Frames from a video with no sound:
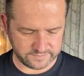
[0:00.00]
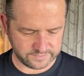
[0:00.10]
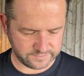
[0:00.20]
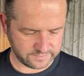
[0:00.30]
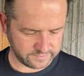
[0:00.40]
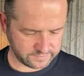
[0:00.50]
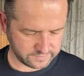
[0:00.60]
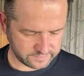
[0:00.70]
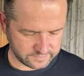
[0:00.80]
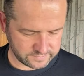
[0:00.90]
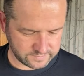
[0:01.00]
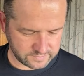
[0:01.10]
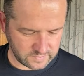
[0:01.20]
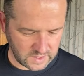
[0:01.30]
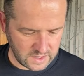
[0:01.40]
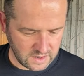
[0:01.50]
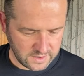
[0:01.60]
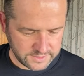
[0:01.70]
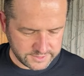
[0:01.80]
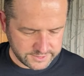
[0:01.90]

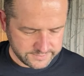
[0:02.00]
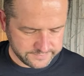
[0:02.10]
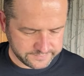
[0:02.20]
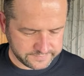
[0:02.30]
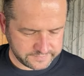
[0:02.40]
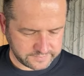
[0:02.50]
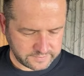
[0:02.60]
Nobody speaks.